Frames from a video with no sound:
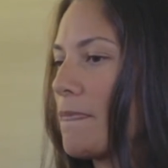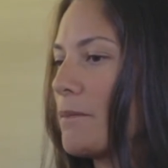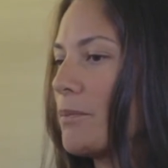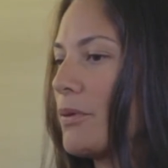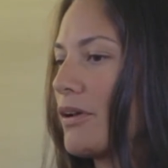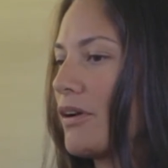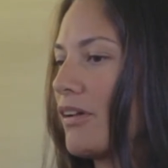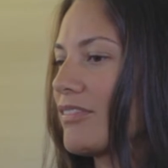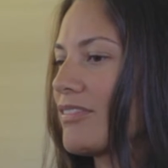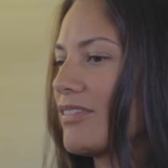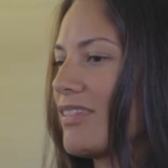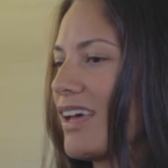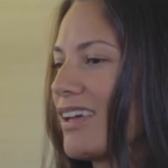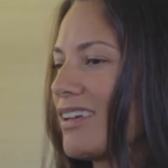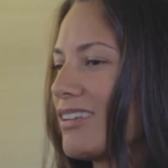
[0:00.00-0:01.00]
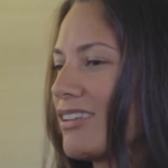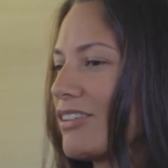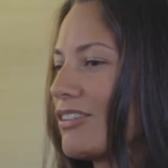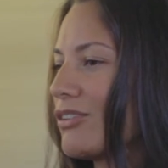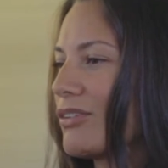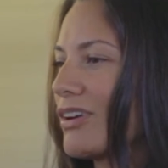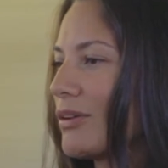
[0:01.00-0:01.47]
but also that
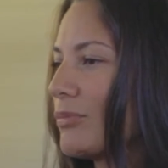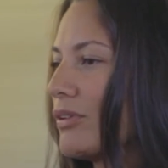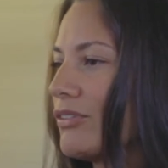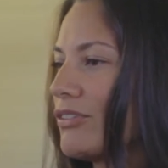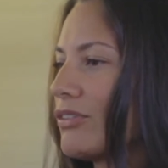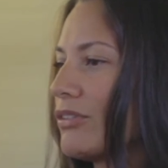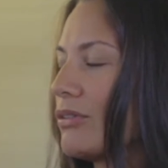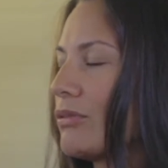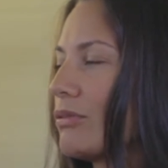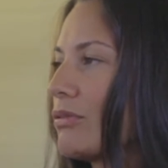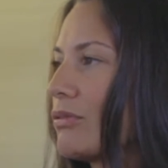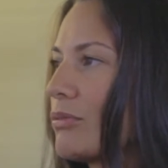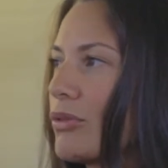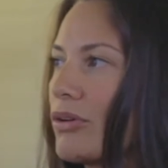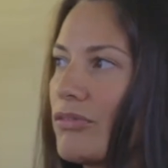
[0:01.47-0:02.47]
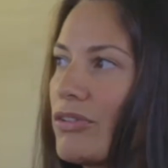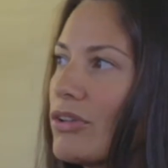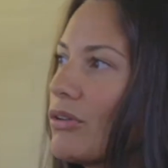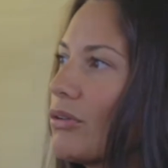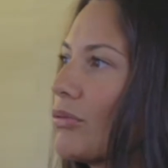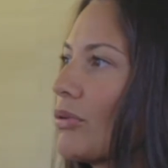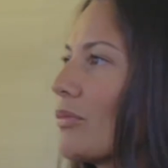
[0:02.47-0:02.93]
you're able to remote
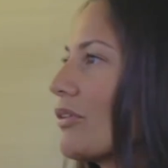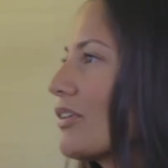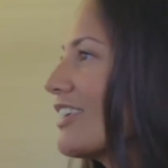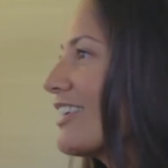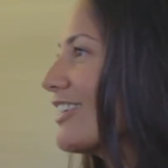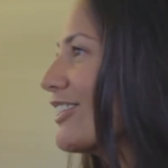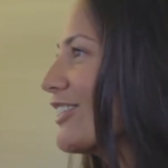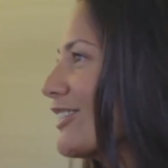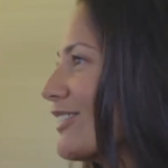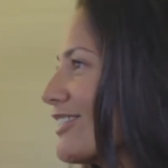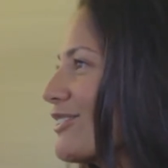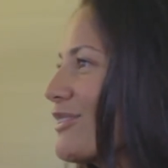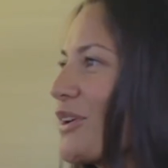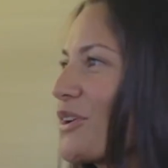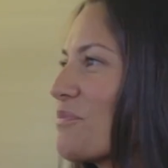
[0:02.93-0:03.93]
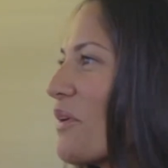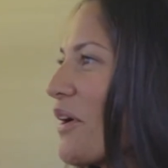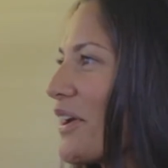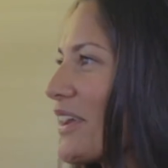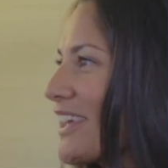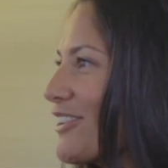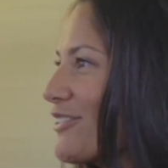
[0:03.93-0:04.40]
view, remote heal, go out of
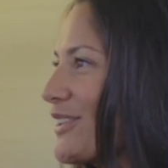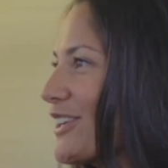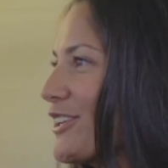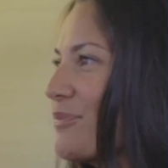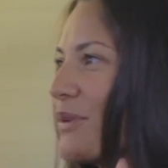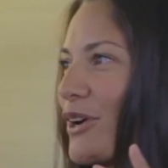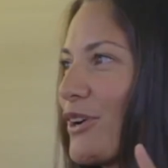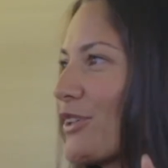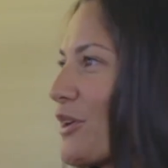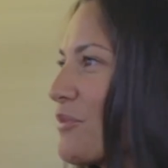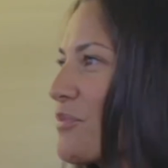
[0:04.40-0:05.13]
body at will, parallel